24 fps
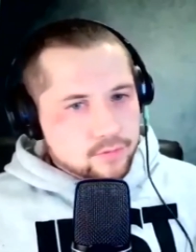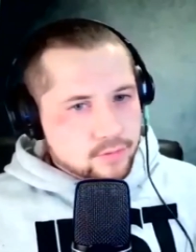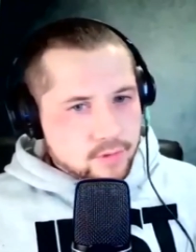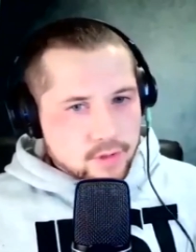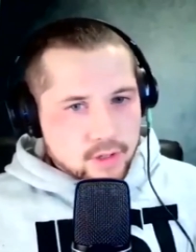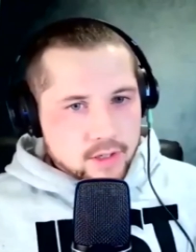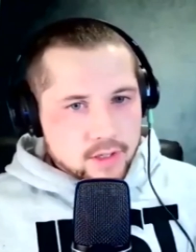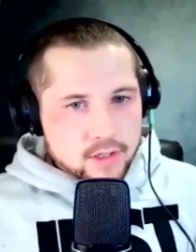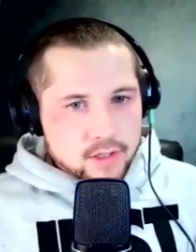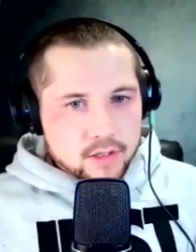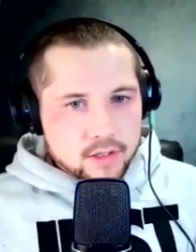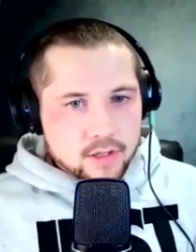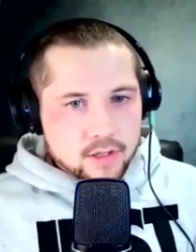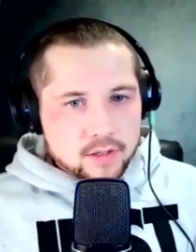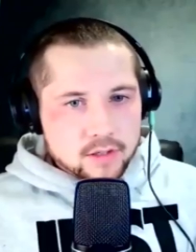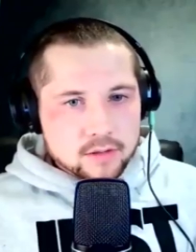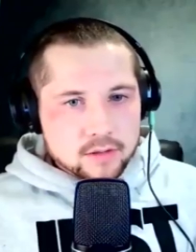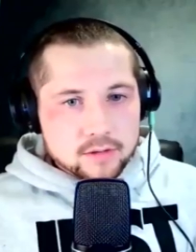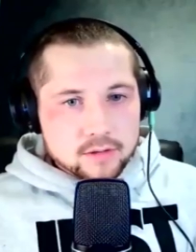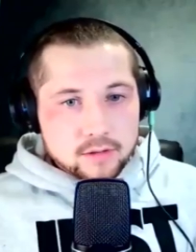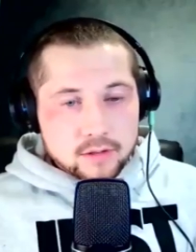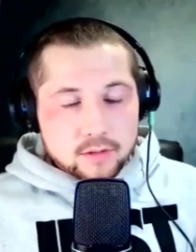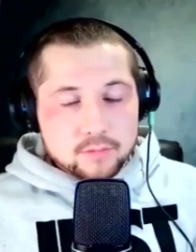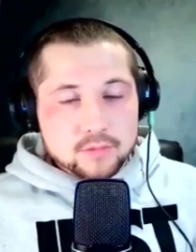and
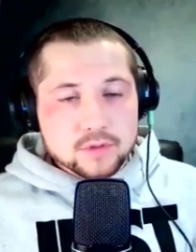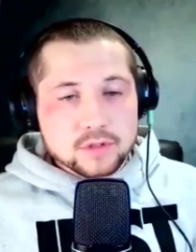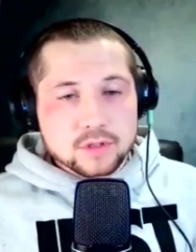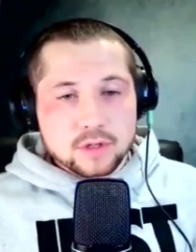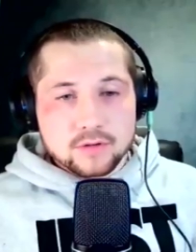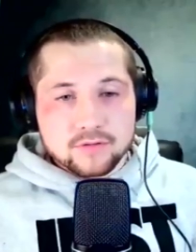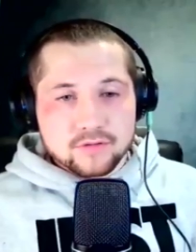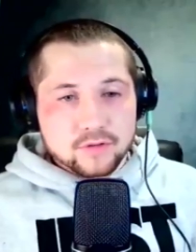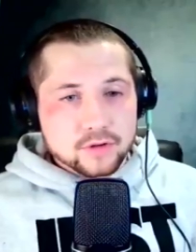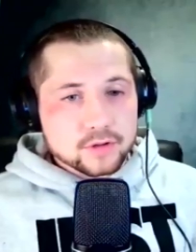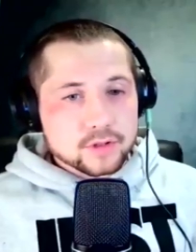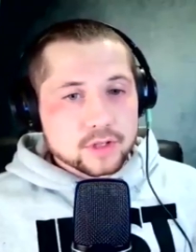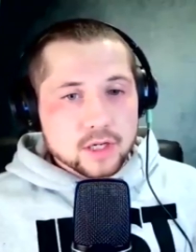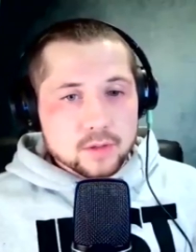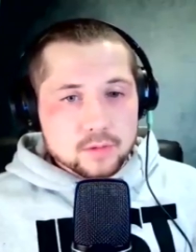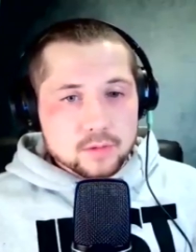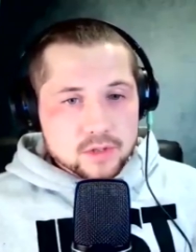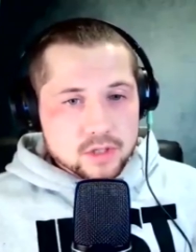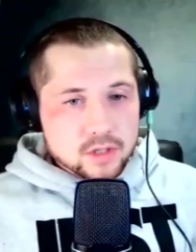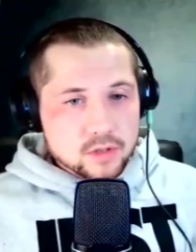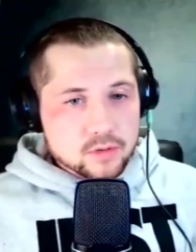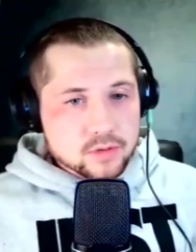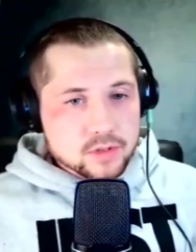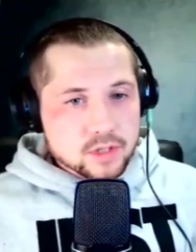he was a fight that he
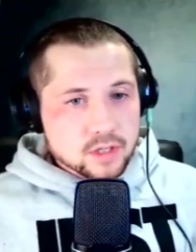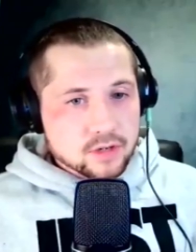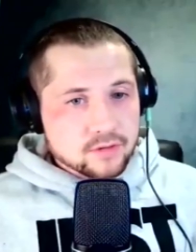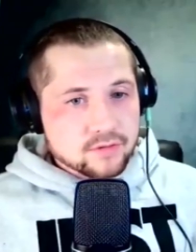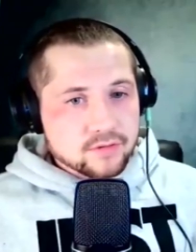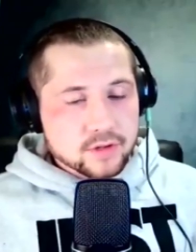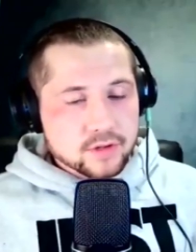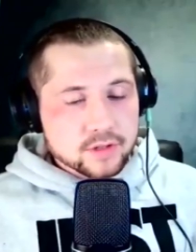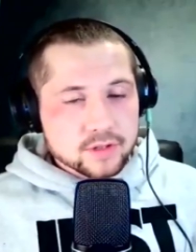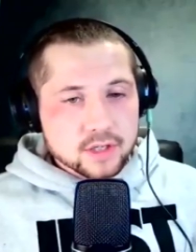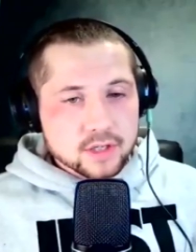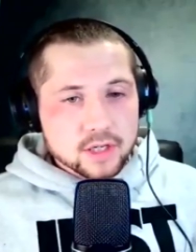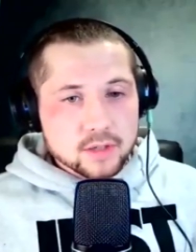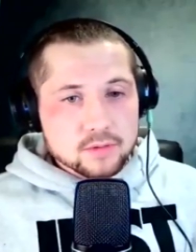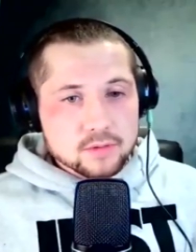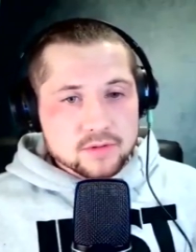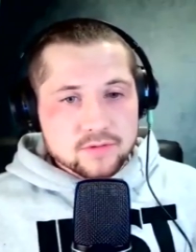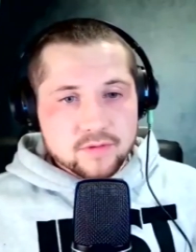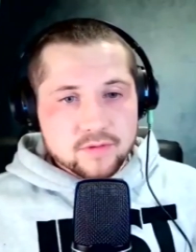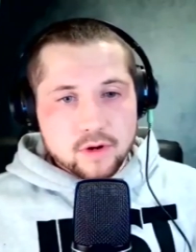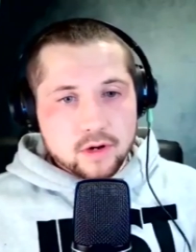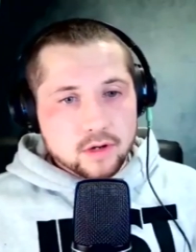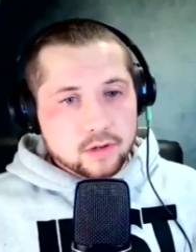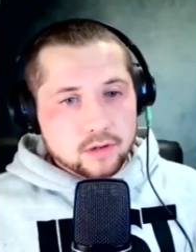was losing, a fight that he was
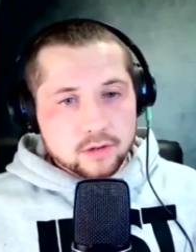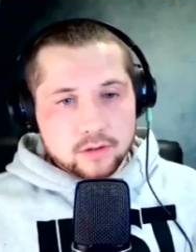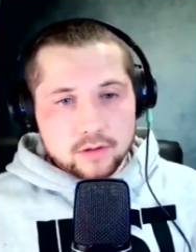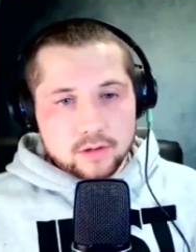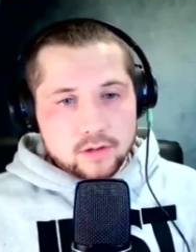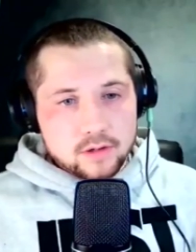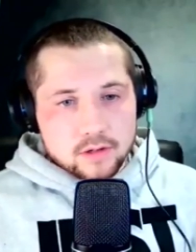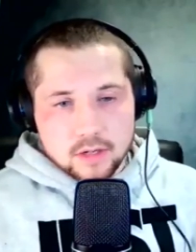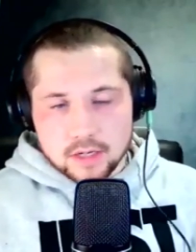very tired,